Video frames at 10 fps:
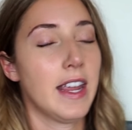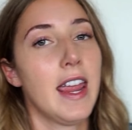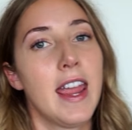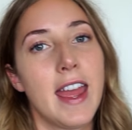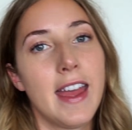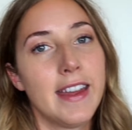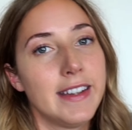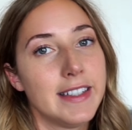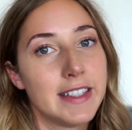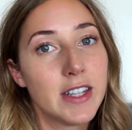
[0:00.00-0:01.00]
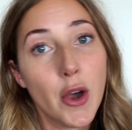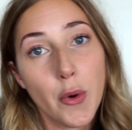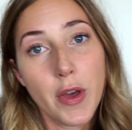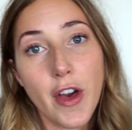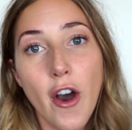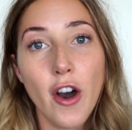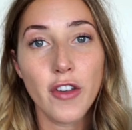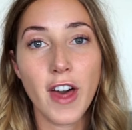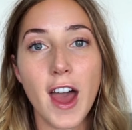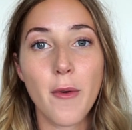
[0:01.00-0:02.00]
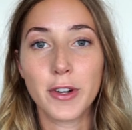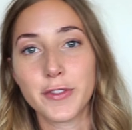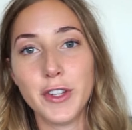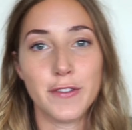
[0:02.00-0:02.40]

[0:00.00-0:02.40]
And so with all that wonderful